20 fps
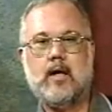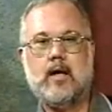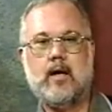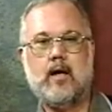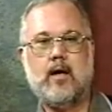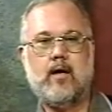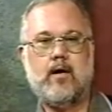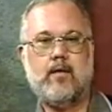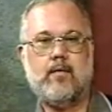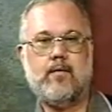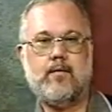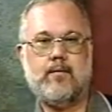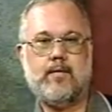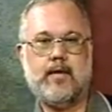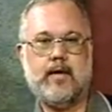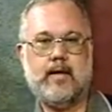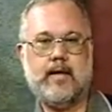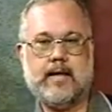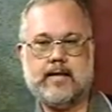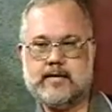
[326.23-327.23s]

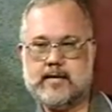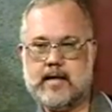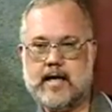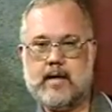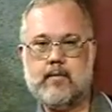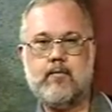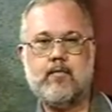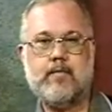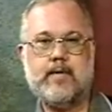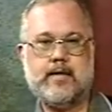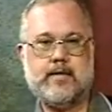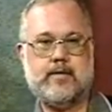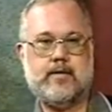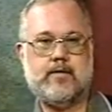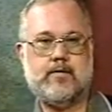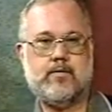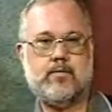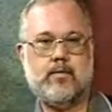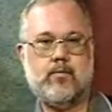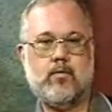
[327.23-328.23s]
The next item of
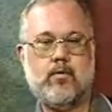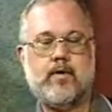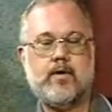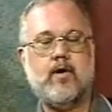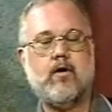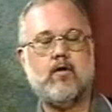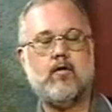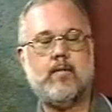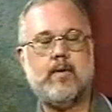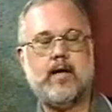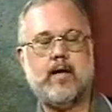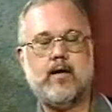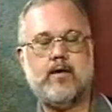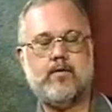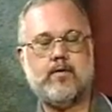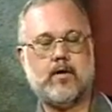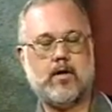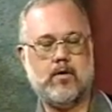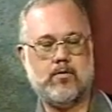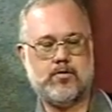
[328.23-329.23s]
business we want to talk about
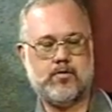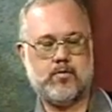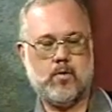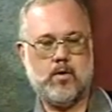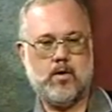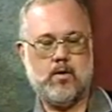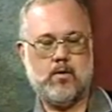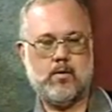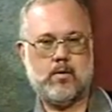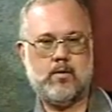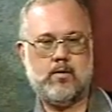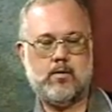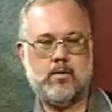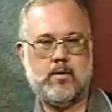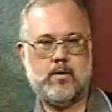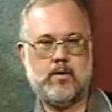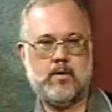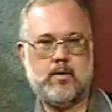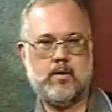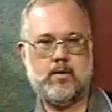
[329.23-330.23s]
is the Ghost Walk.
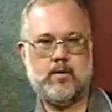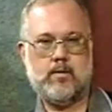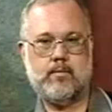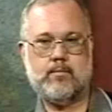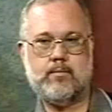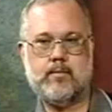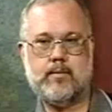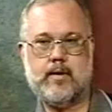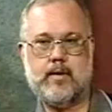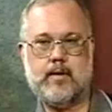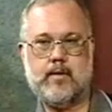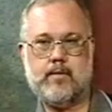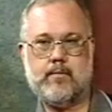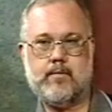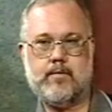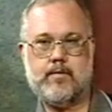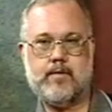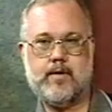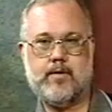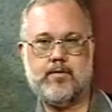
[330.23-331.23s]

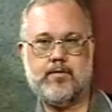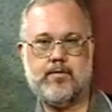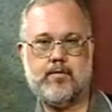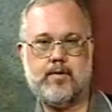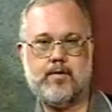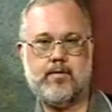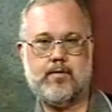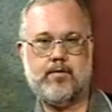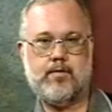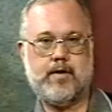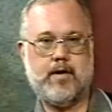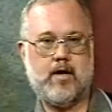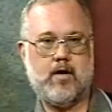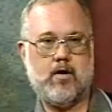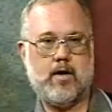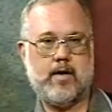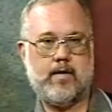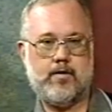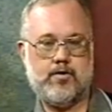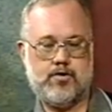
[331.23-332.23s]
Since this
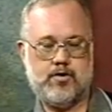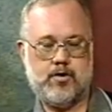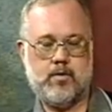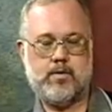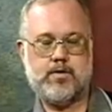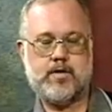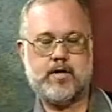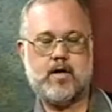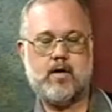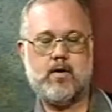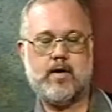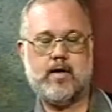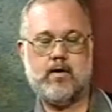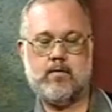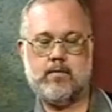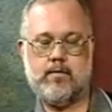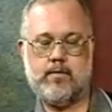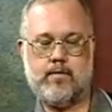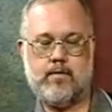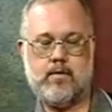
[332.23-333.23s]
show is airing
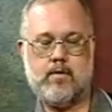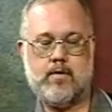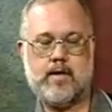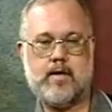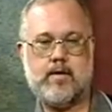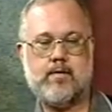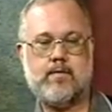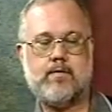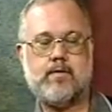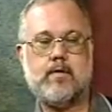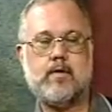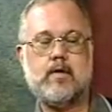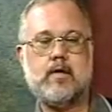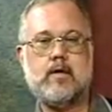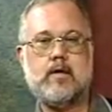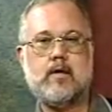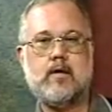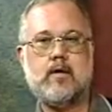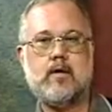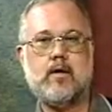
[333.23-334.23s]
on the 30th,
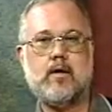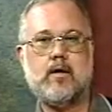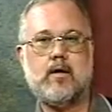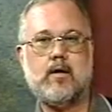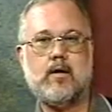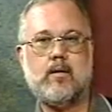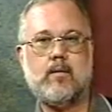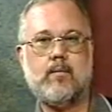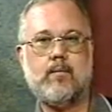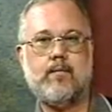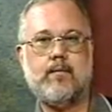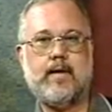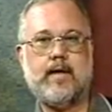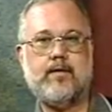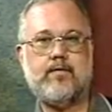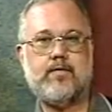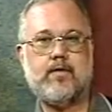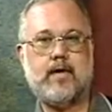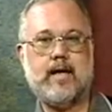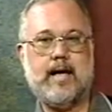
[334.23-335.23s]

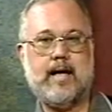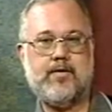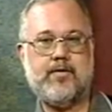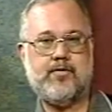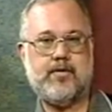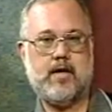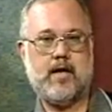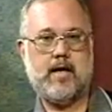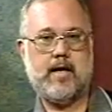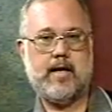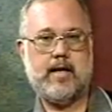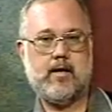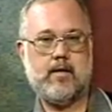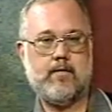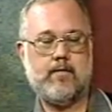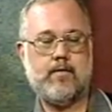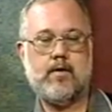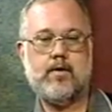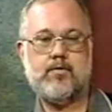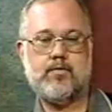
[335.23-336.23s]
that's the last night
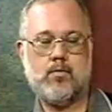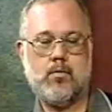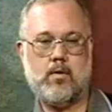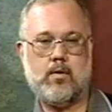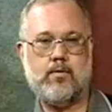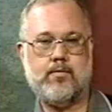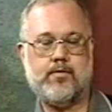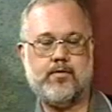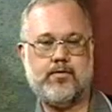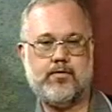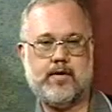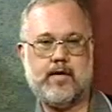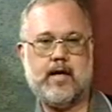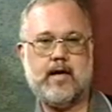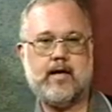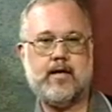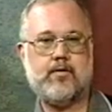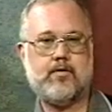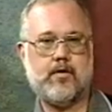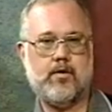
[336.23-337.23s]
of the Historical
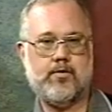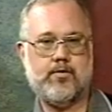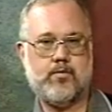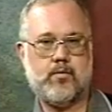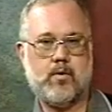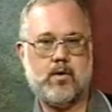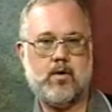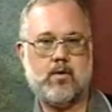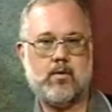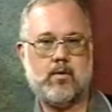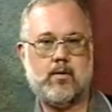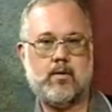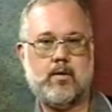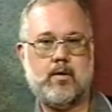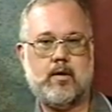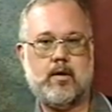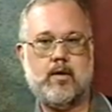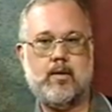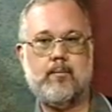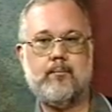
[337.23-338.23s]
Society's Ghost Walk,
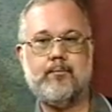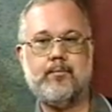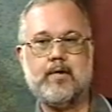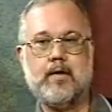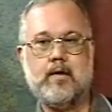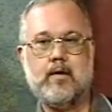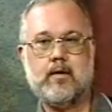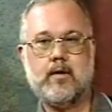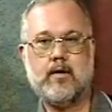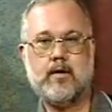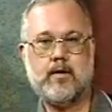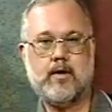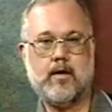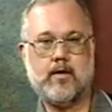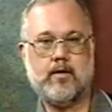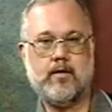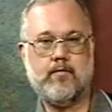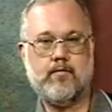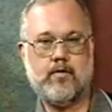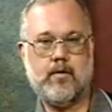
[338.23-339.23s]

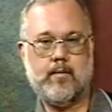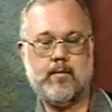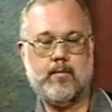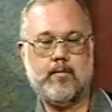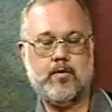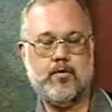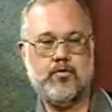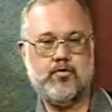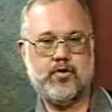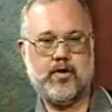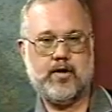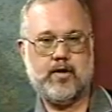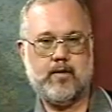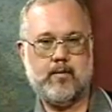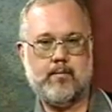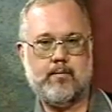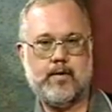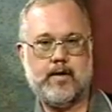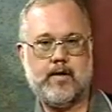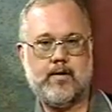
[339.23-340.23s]
conducted from the
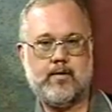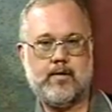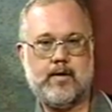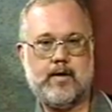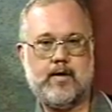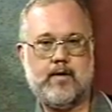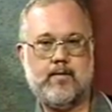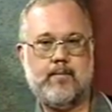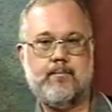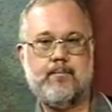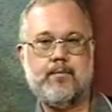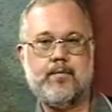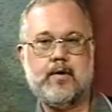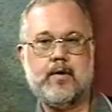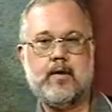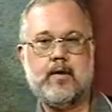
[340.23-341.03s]
museum downtown.